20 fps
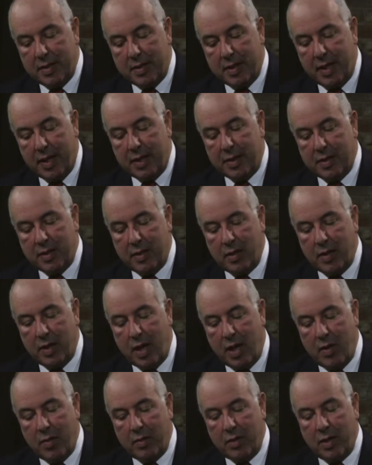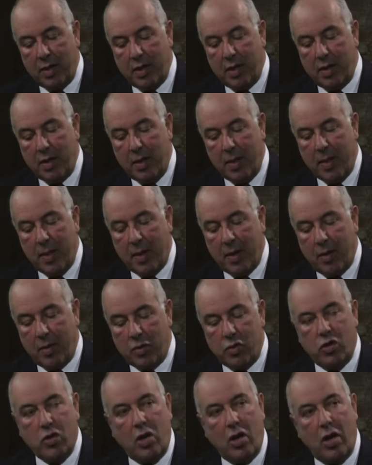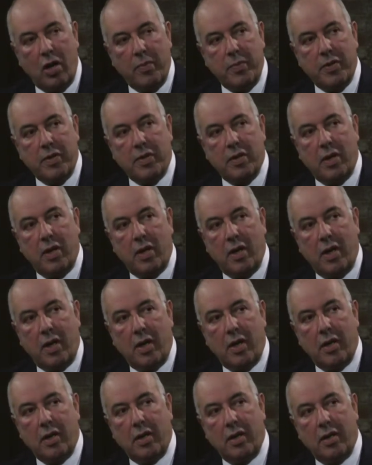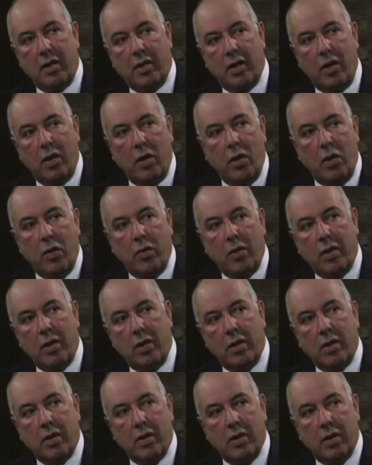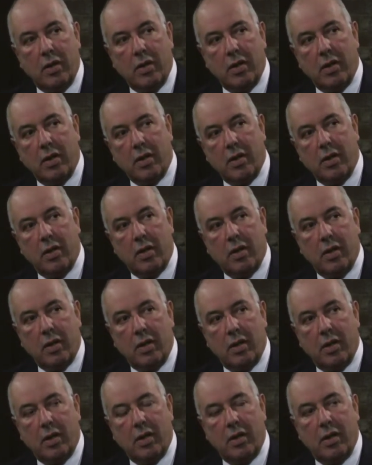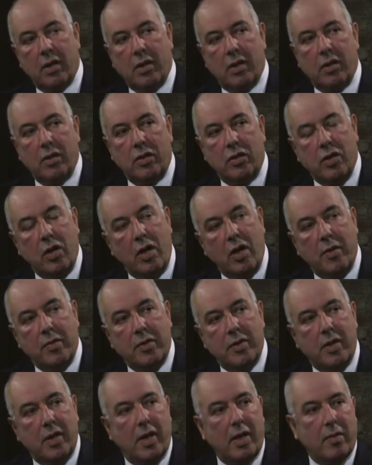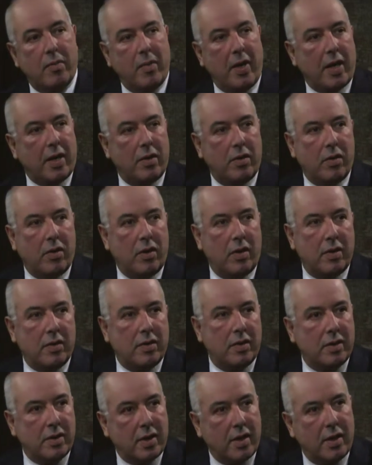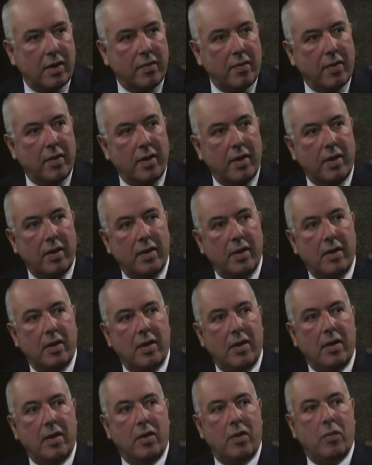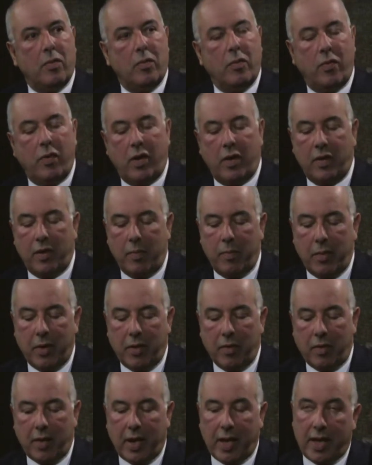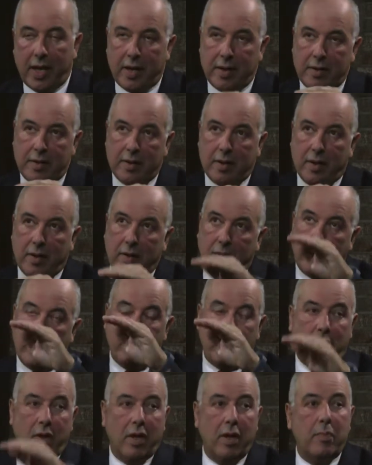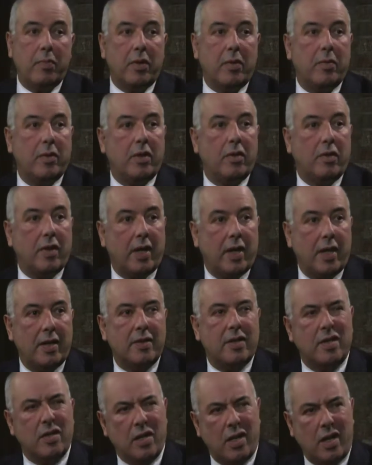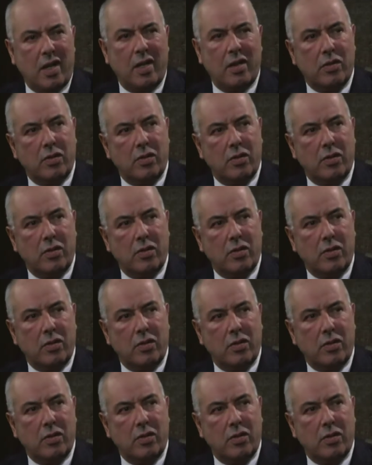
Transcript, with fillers: States. All the jobs are in the lower uh, uh jobs like McDonald's, this kind of thing. Mm. For the middle class, uh, for upper middle class, it's hard